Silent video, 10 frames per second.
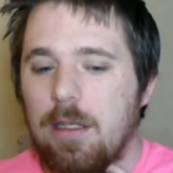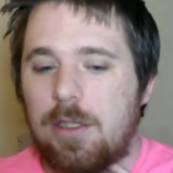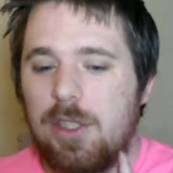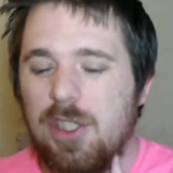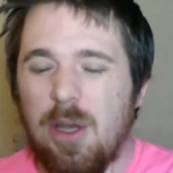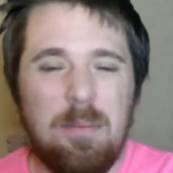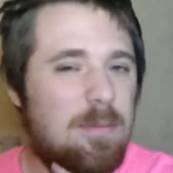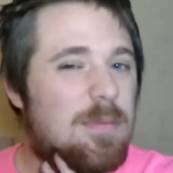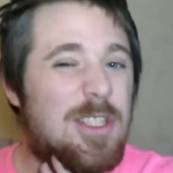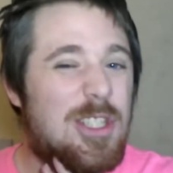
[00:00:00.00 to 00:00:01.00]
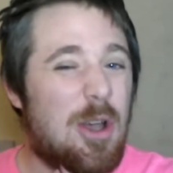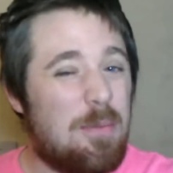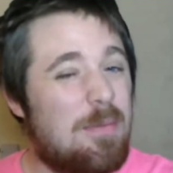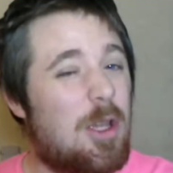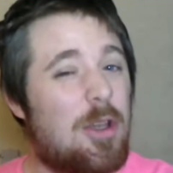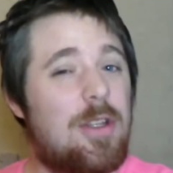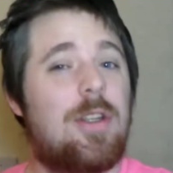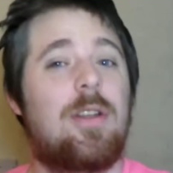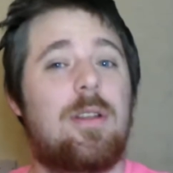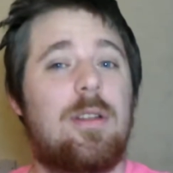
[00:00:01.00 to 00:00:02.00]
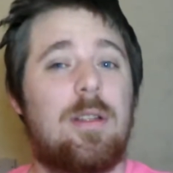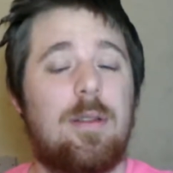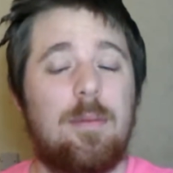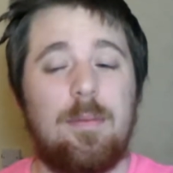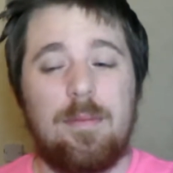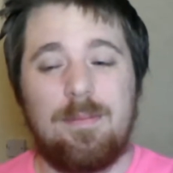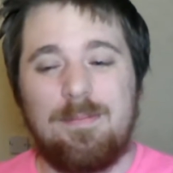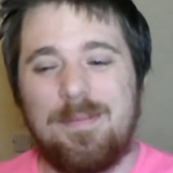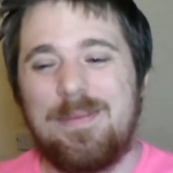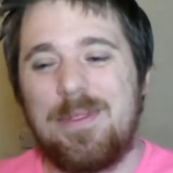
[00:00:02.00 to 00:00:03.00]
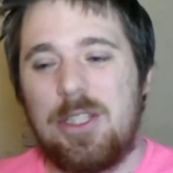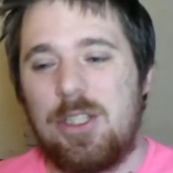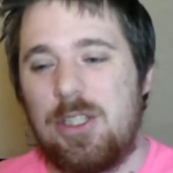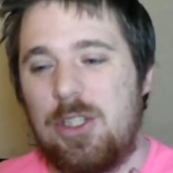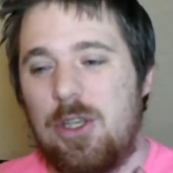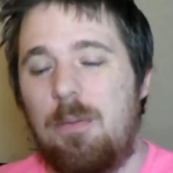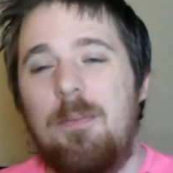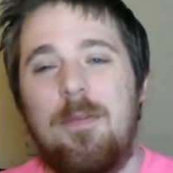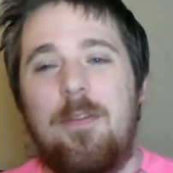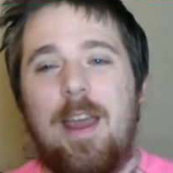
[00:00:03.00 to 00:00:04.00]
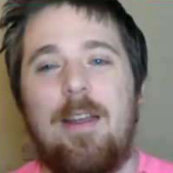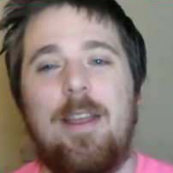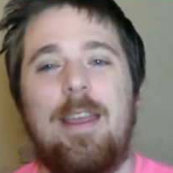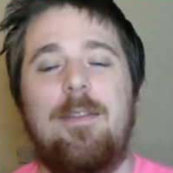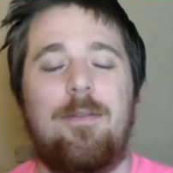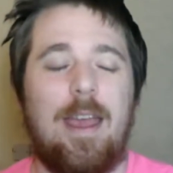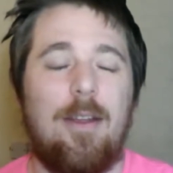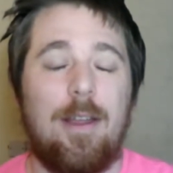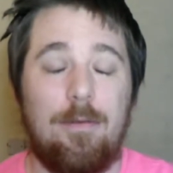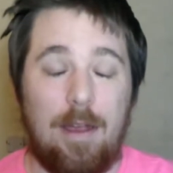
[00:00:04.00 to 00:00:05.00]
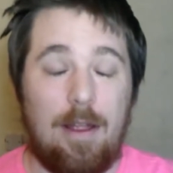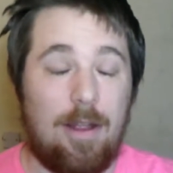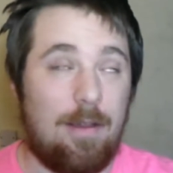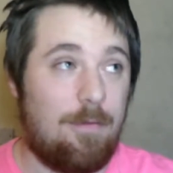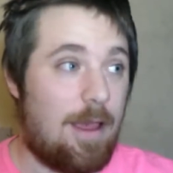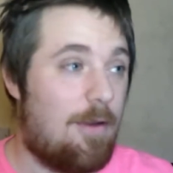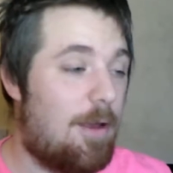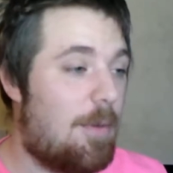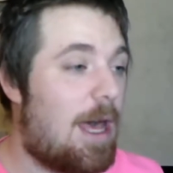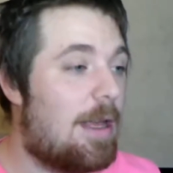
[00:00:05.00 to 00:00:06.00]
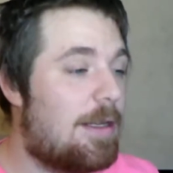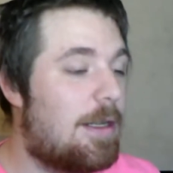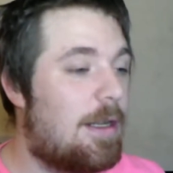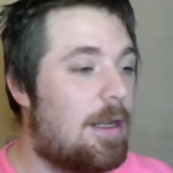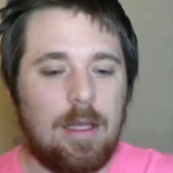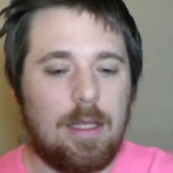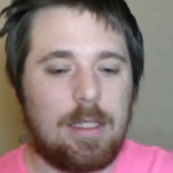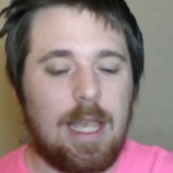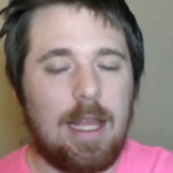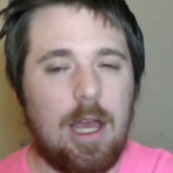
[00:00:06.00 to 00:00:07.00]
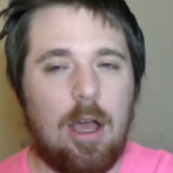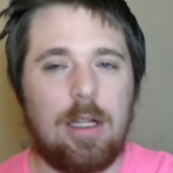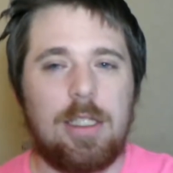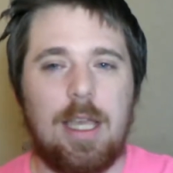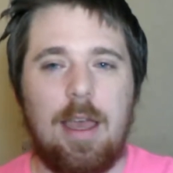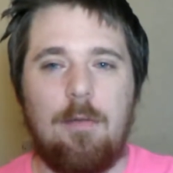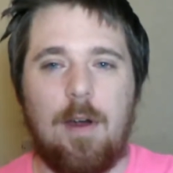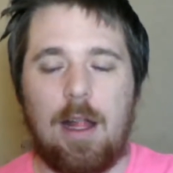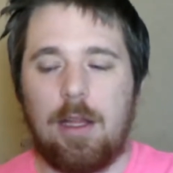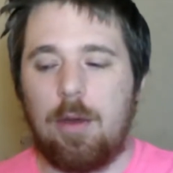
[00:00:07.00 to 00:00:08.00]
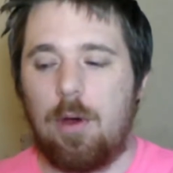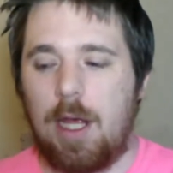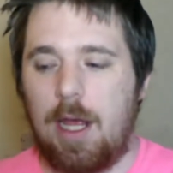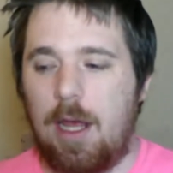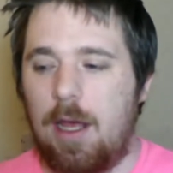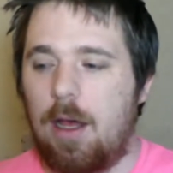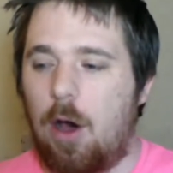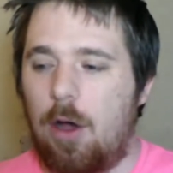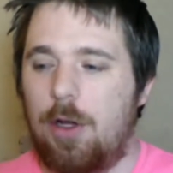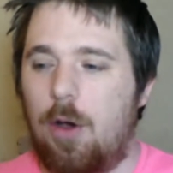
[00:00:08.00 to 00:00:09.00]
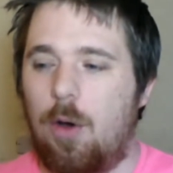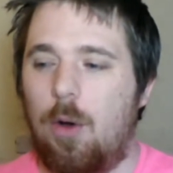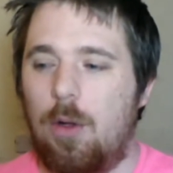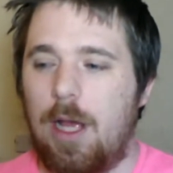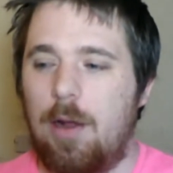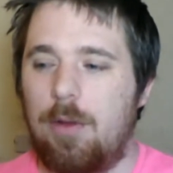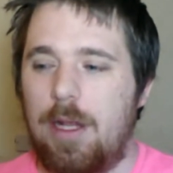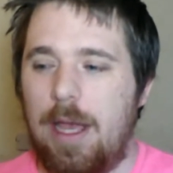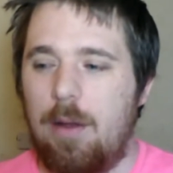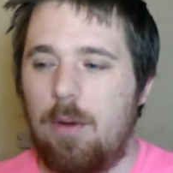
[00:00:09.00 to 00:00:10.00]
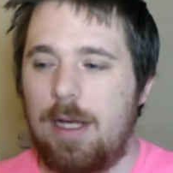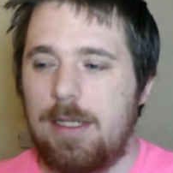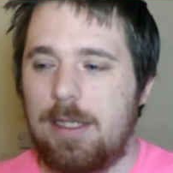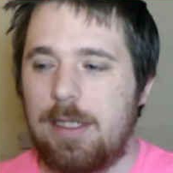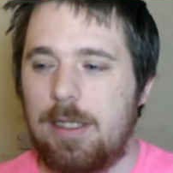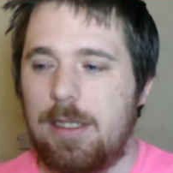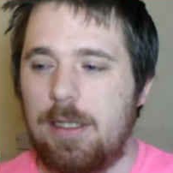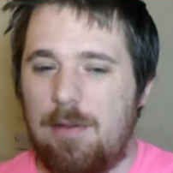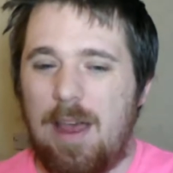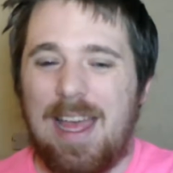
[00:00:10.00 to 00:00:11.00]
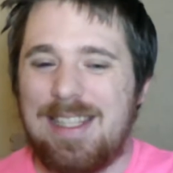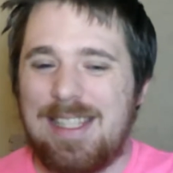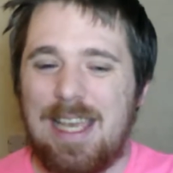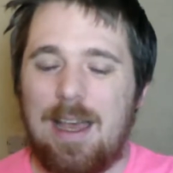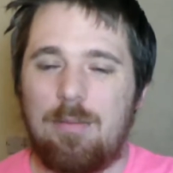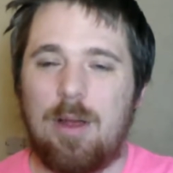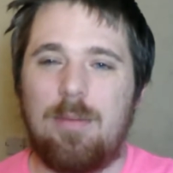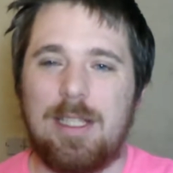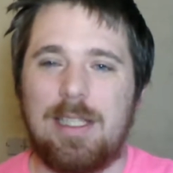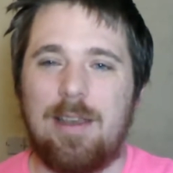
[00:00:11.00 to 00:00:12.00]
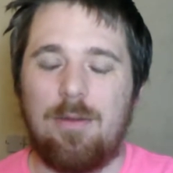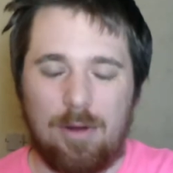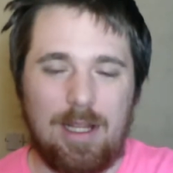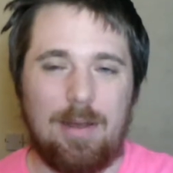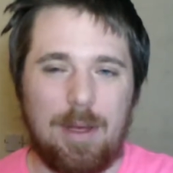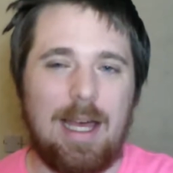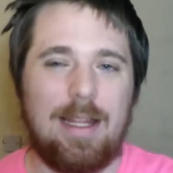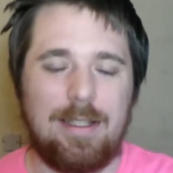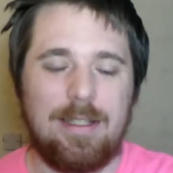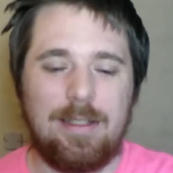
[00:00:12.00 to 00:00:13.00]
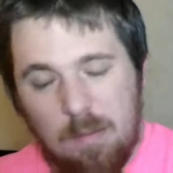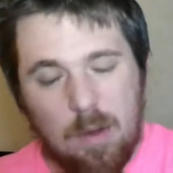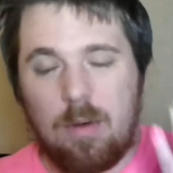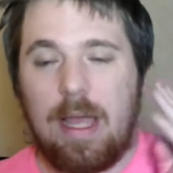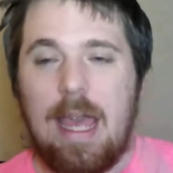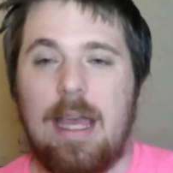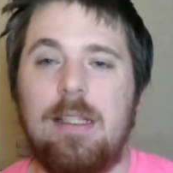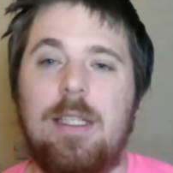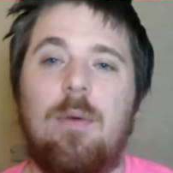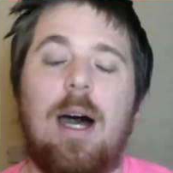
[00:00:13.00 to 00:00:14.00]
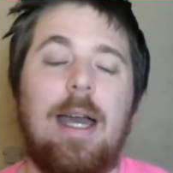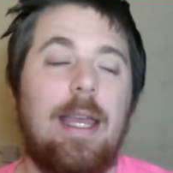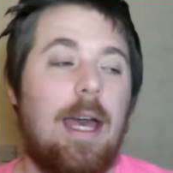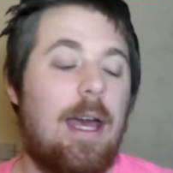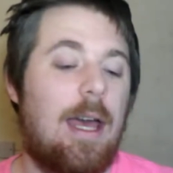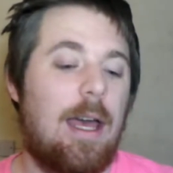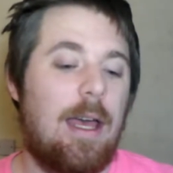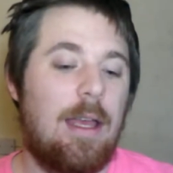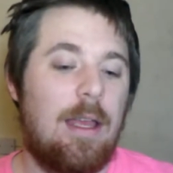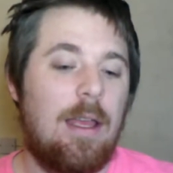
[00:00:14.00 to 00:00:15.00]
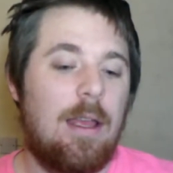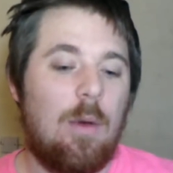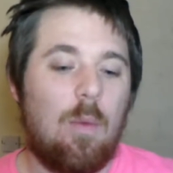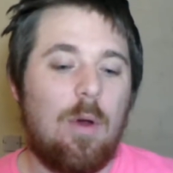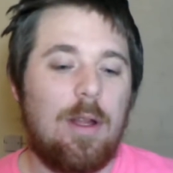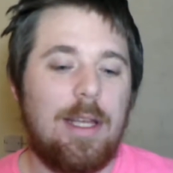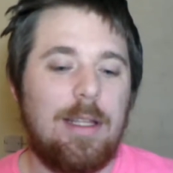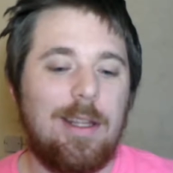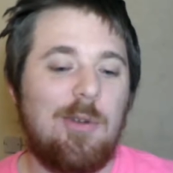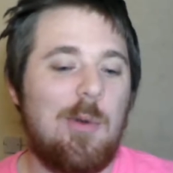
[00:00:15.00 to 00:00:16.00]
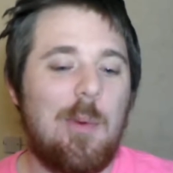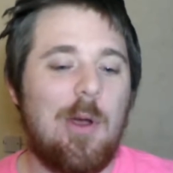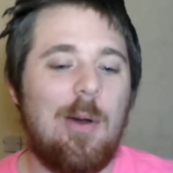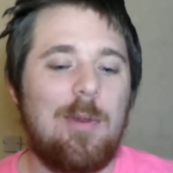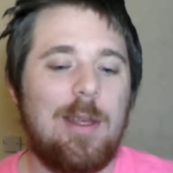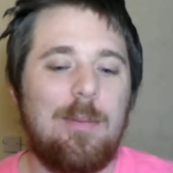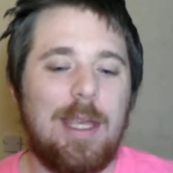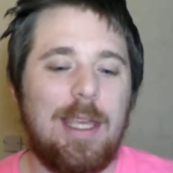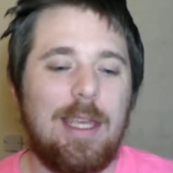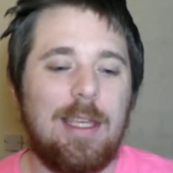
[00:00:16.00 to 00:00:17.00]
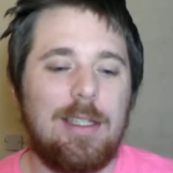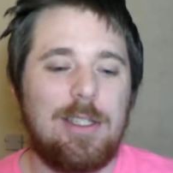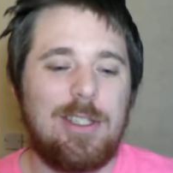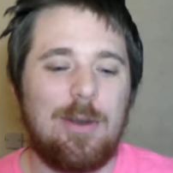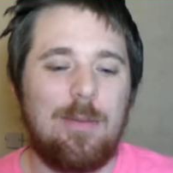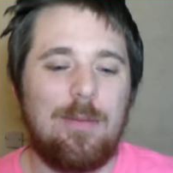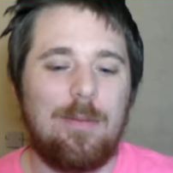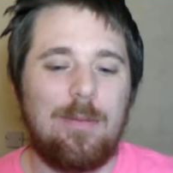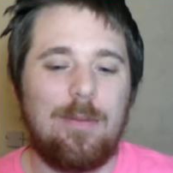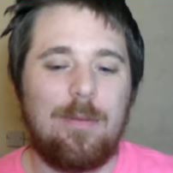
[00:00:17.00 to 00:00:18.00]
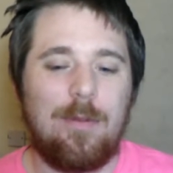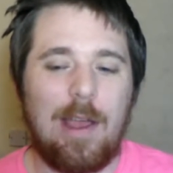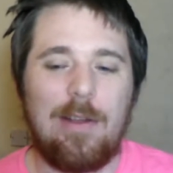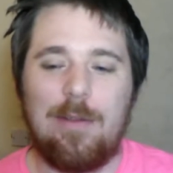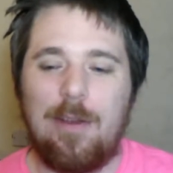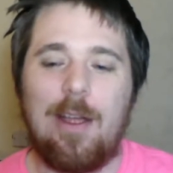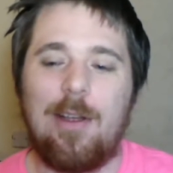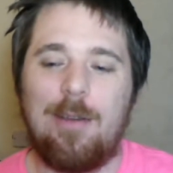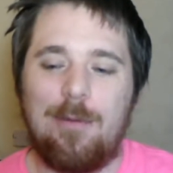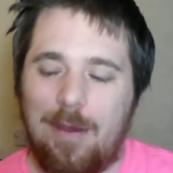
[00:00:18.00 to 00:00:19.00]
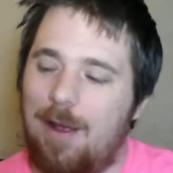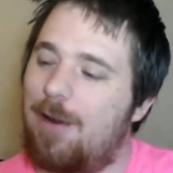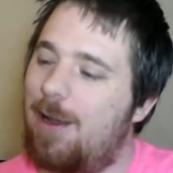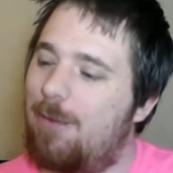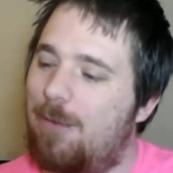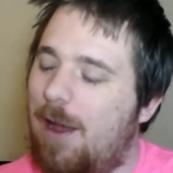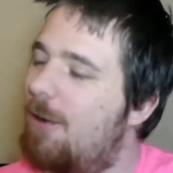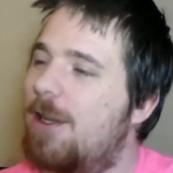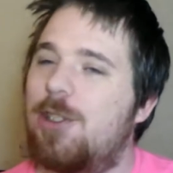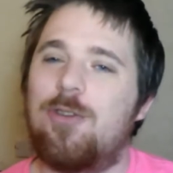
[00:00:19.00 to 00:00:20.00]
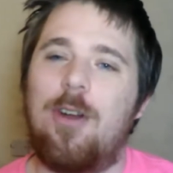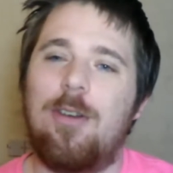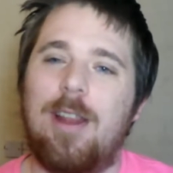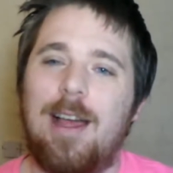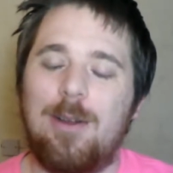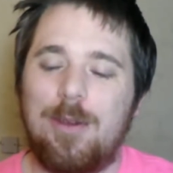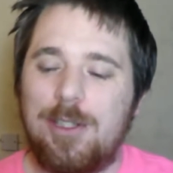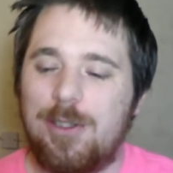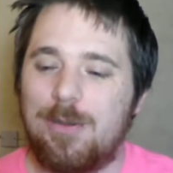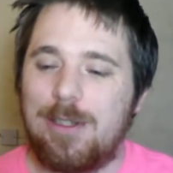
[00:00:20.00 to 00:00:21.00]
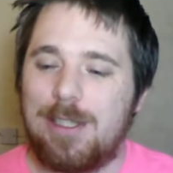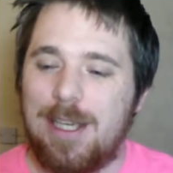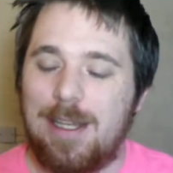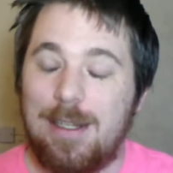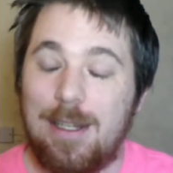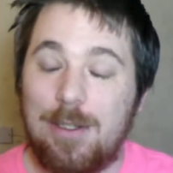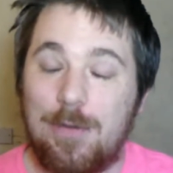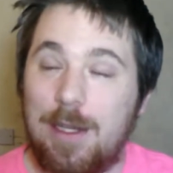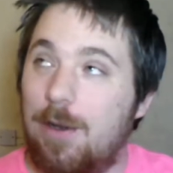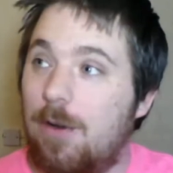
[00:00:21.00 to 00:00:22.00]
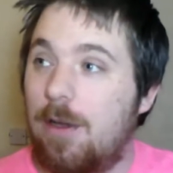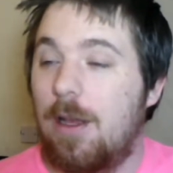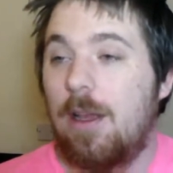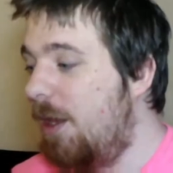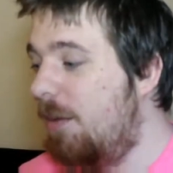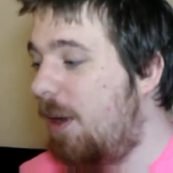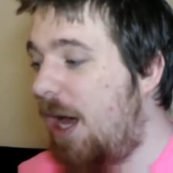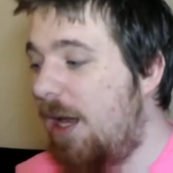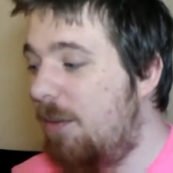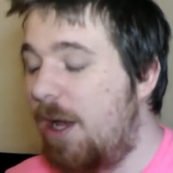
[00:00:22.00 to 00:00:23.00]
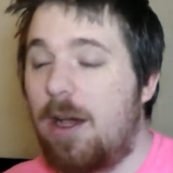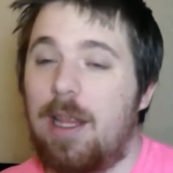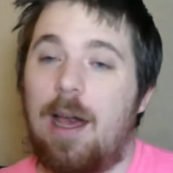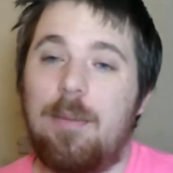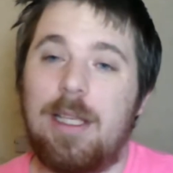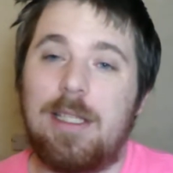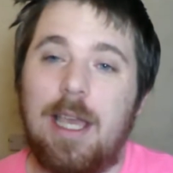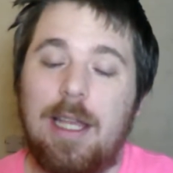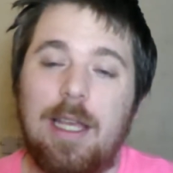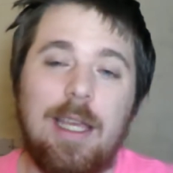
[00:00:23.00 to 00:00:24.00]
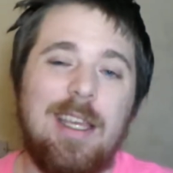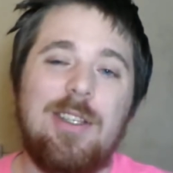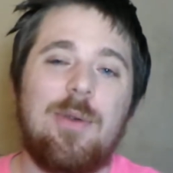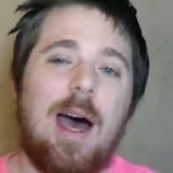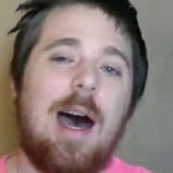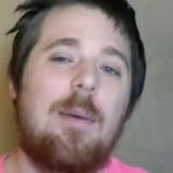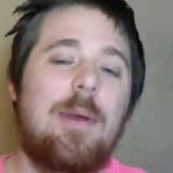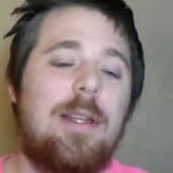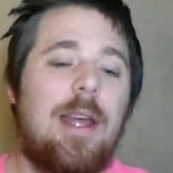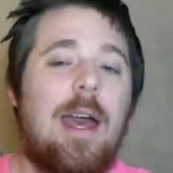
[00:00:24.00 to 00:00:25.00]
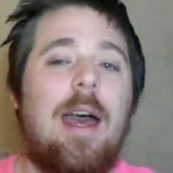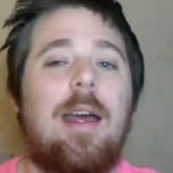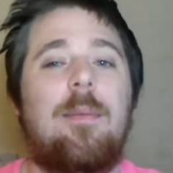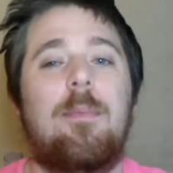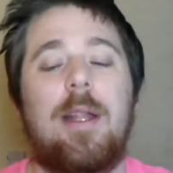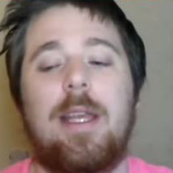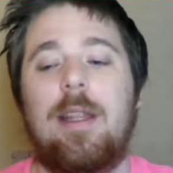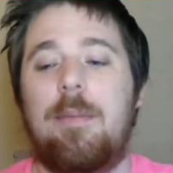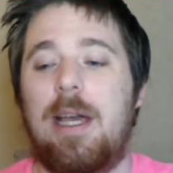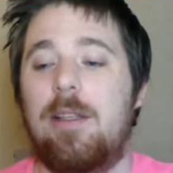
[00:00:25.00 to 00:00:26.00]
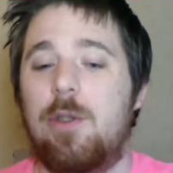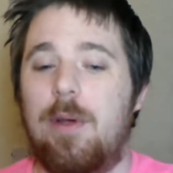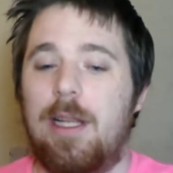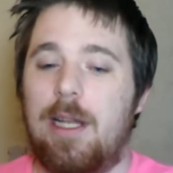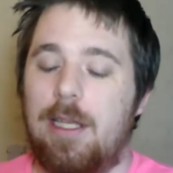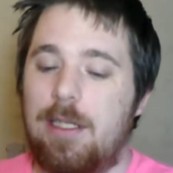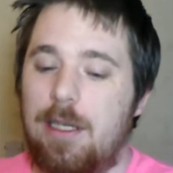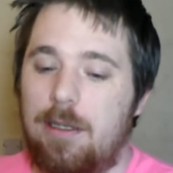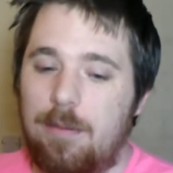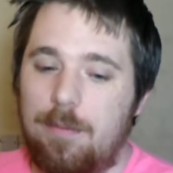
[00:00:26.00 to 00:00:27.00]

Some good, some very, very, very, very bad. It's kind of hard to evaluate on a whole how the night was. If I had to, I'd probably say really bad. But we'll get into why. Warning, there will probably be some very, very, very, very strong language towards the end of this video. But with all that being said, here's what happened at Money in the Bank 2019.